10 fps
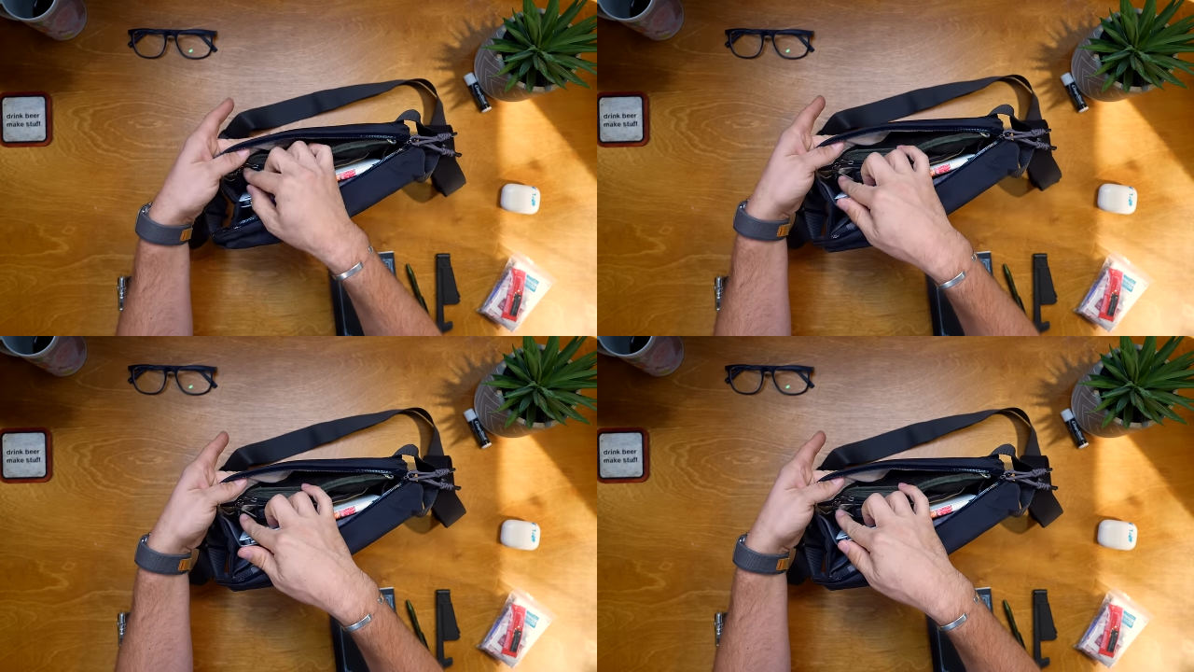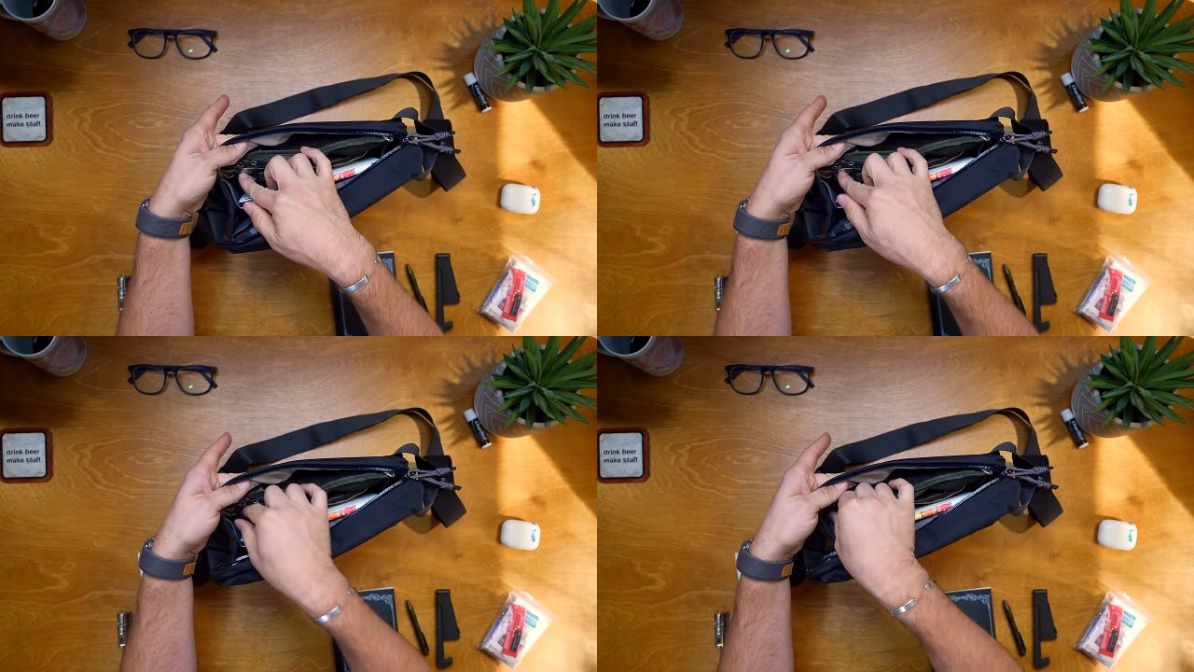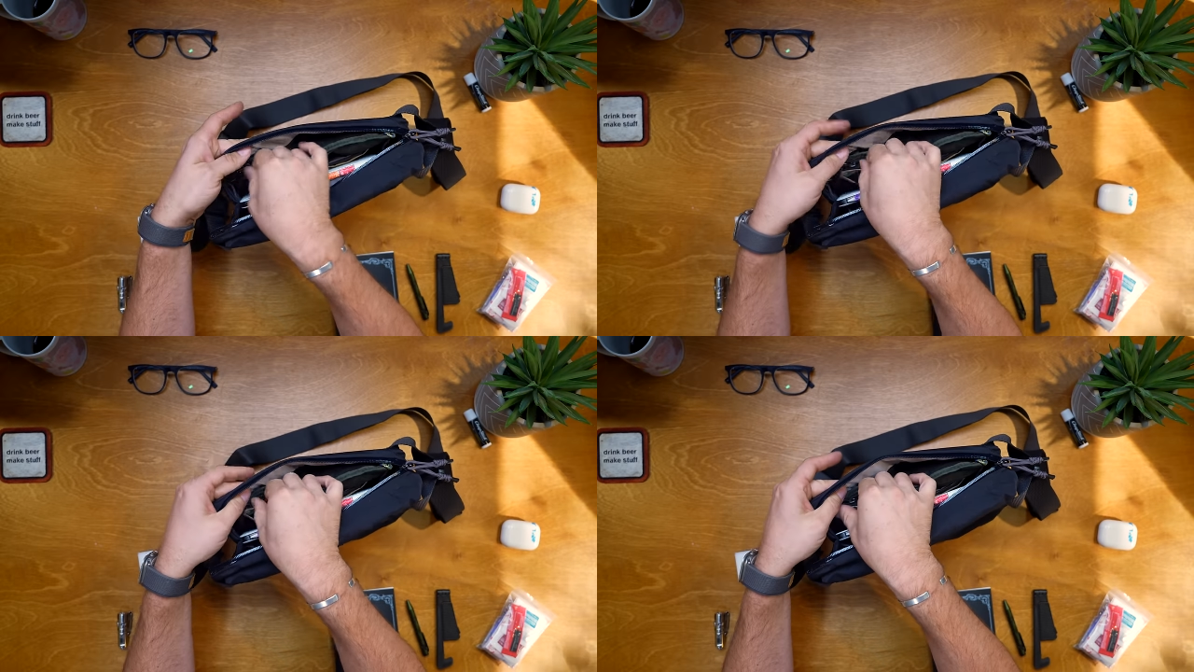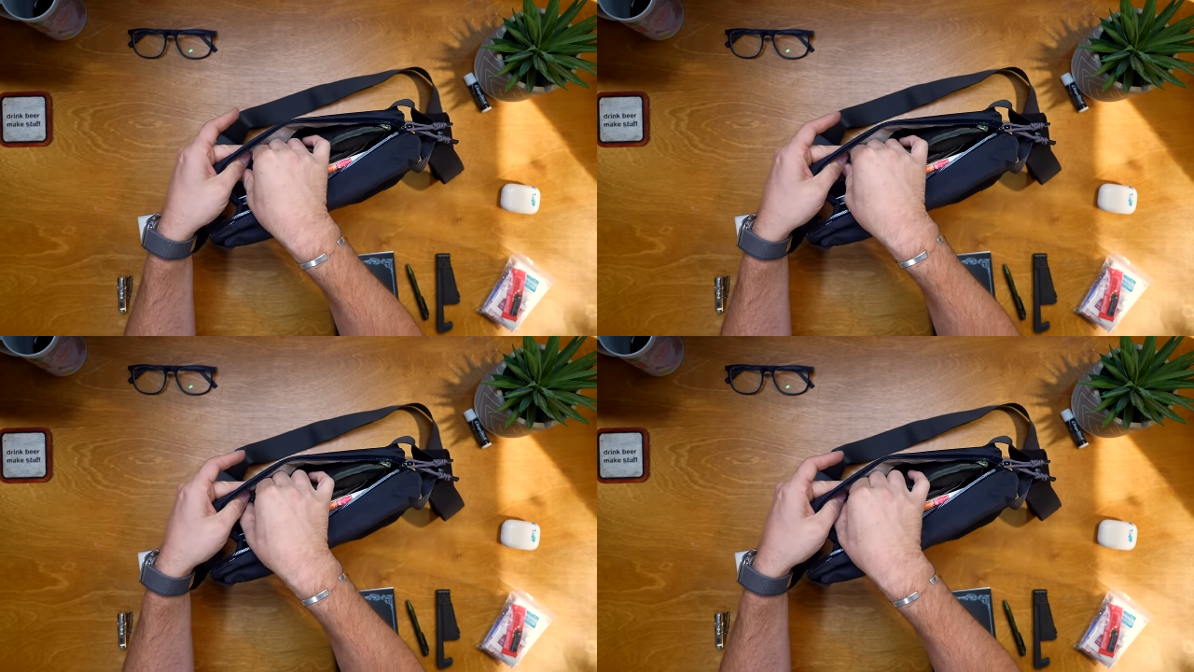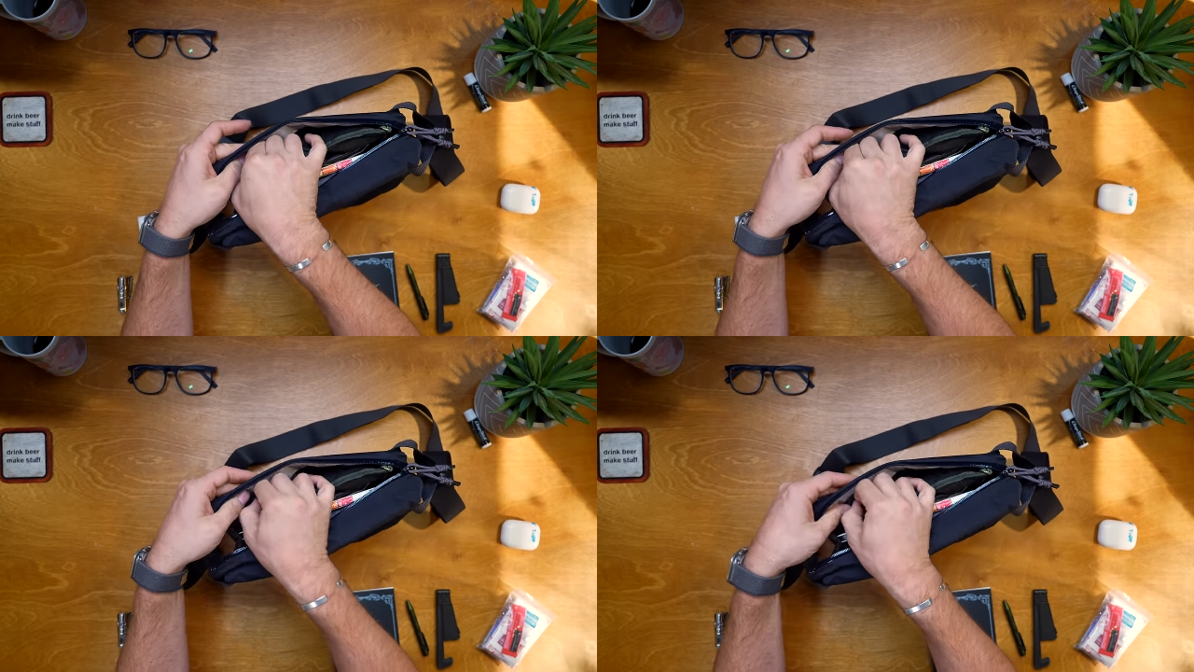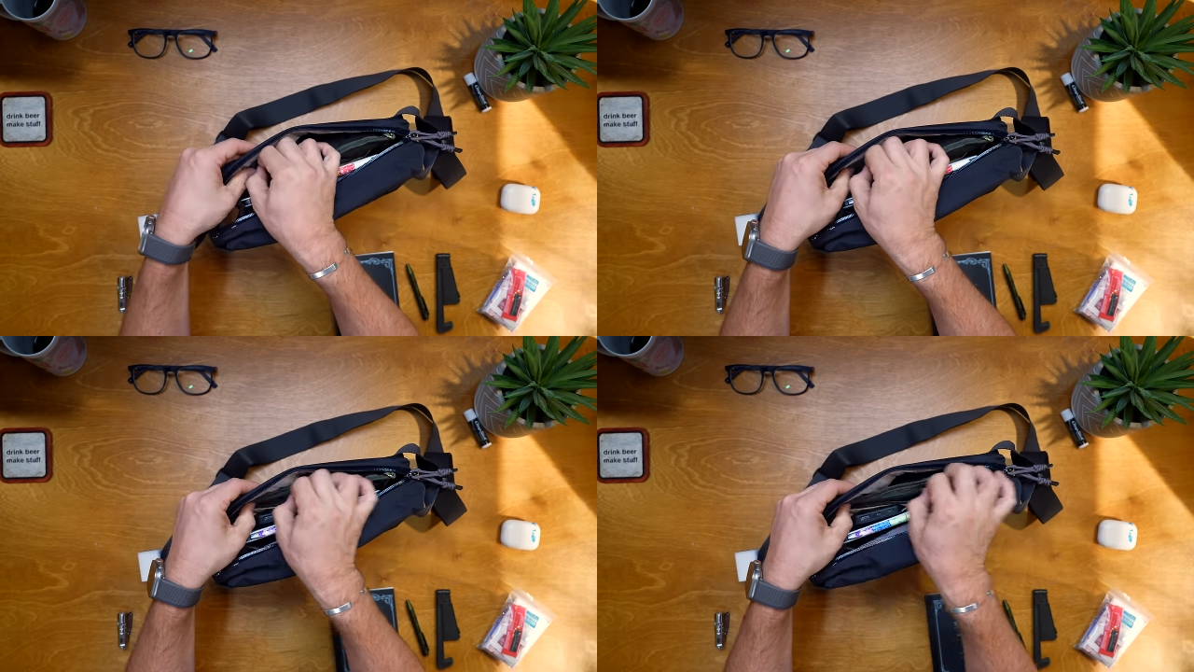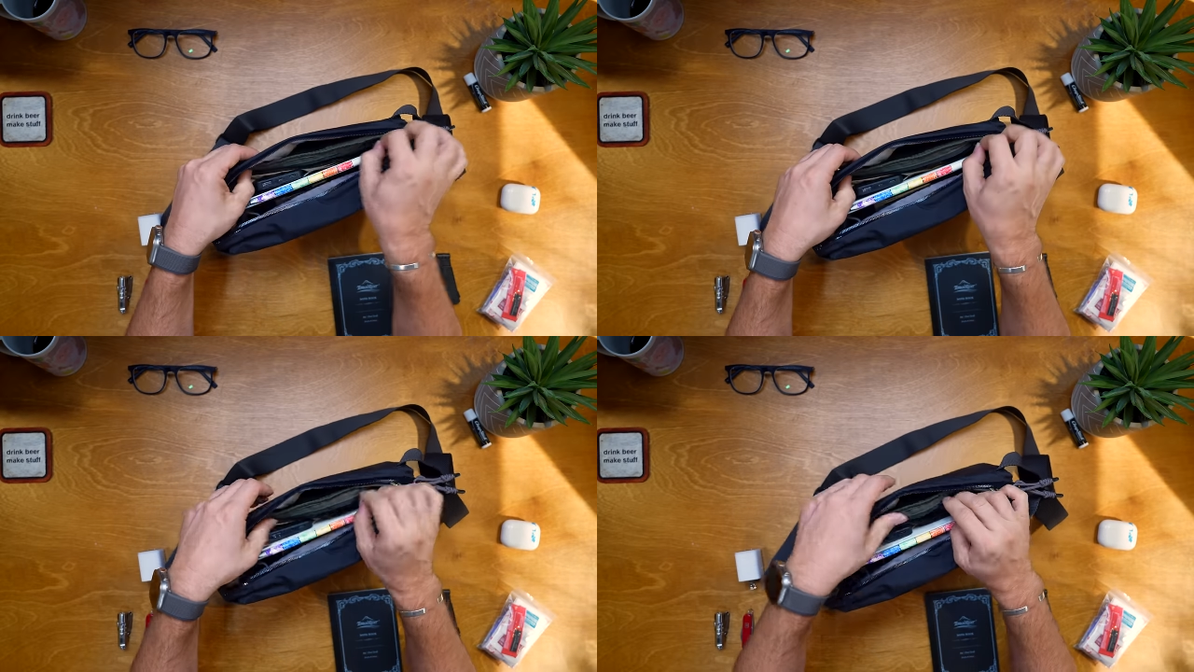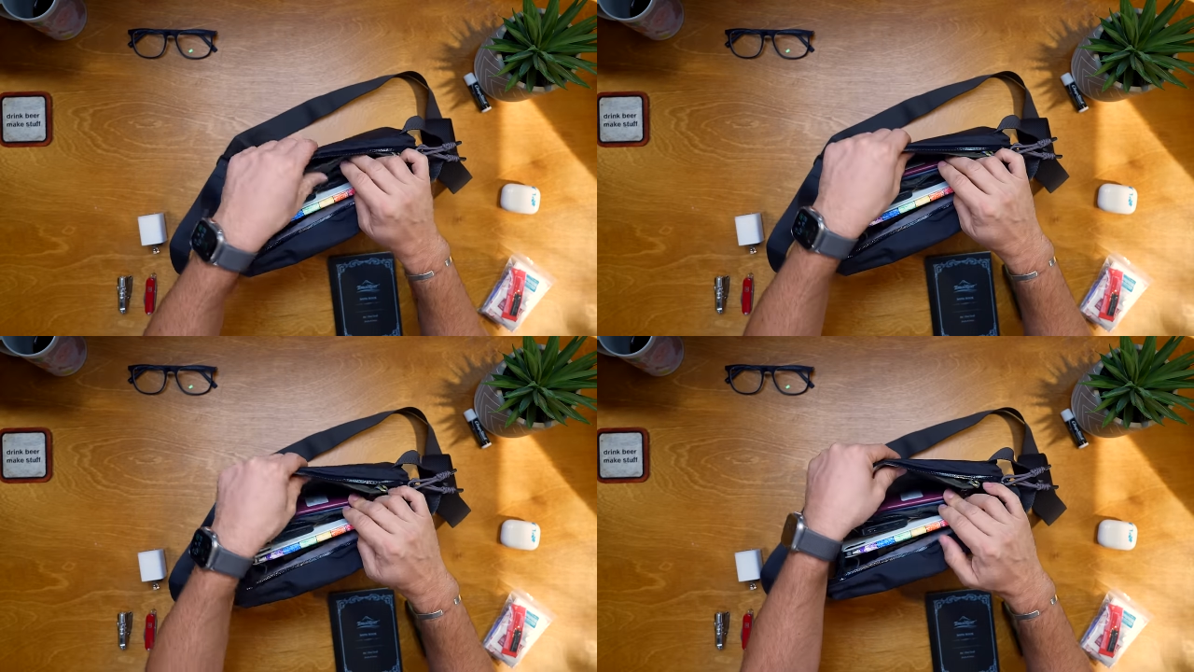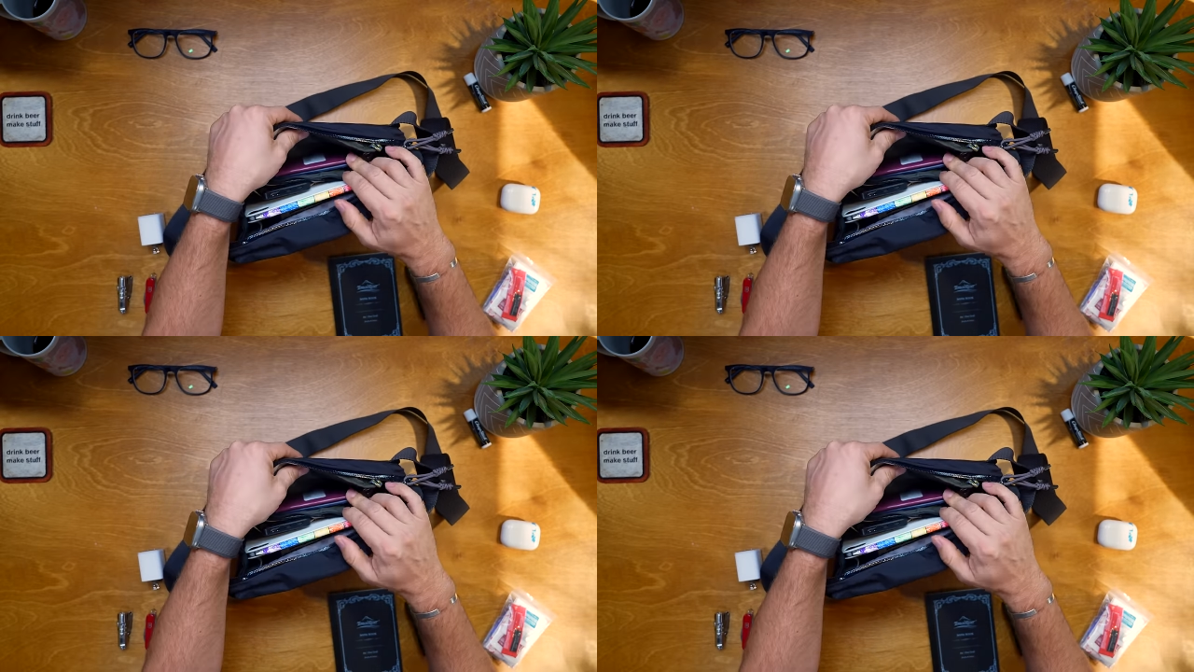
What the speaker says: Nobody's mouth can be seen.